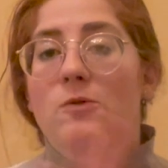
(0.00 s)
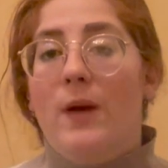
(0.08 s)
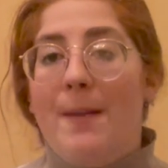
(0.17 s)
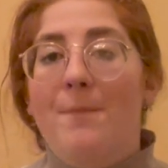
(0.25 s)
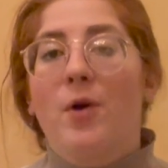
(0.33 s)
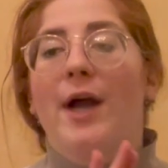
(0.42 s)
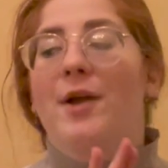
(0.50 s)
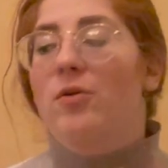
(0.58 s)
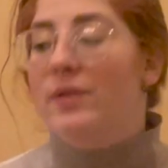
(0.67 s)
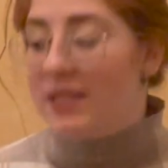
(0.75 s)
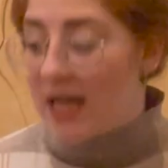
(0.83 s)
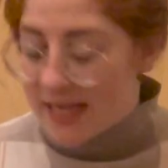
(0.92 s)
what I'm
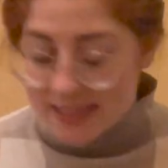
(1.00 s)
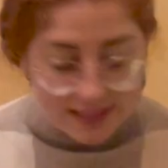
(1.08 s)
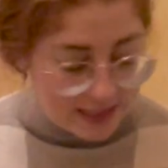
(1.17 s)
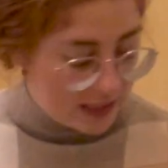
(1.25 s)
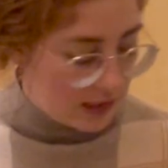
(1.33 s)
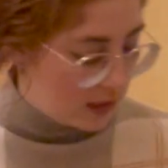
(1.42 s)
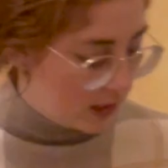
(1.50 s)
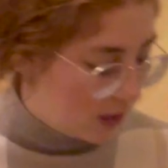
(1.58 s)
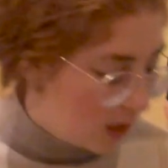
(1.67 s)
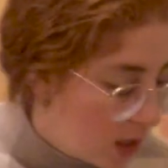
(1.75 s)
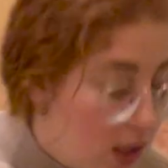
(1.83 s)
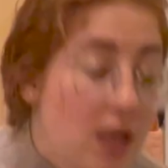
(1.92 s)
prioritizing.
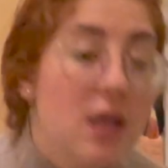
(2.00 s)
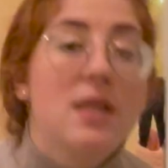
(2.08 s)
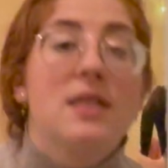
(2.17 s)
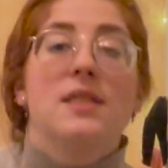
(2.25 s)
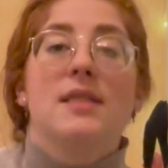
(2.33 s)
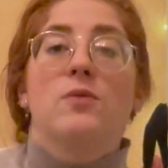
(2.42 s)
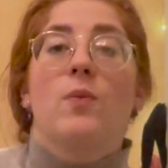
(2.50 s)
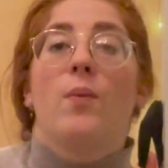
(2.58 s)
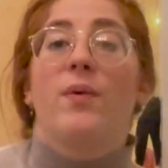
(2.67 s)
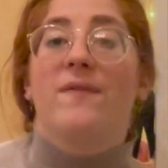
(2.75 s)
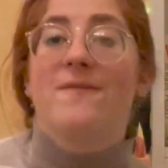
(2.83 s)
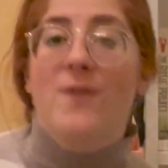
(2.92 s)
This is what
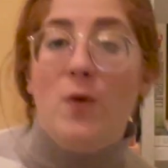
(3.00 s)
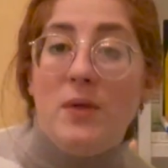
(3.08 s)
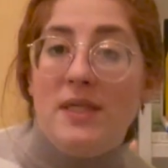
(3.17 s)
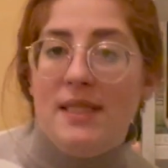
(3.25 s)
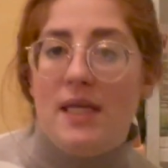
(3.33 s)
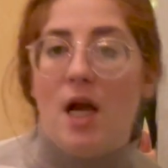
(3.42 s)
we're focused